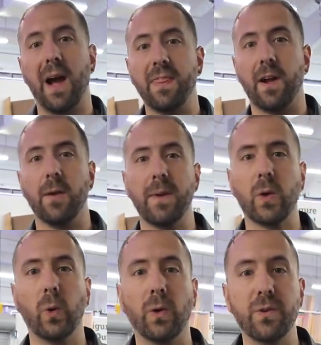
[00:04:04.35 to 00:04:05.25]
I thought it'd be
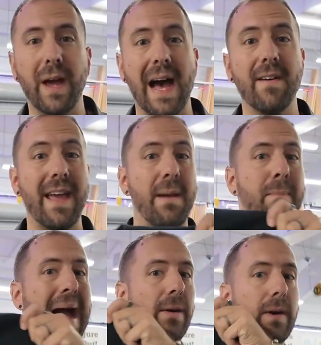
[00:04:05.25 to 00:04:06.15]
cool to have a
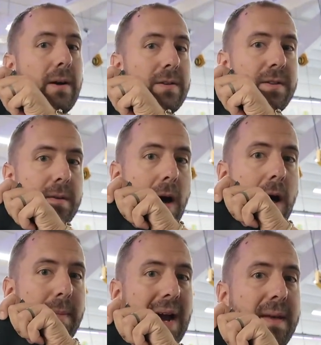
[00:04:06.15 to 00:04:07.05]
background
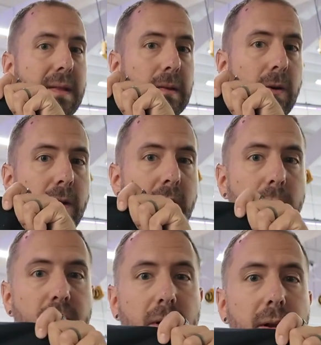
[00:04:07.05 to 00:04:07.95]
behind the logo that
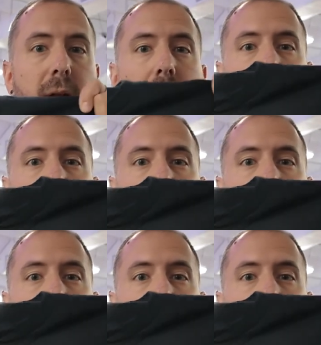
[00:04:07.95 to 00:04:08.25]
I'm doing.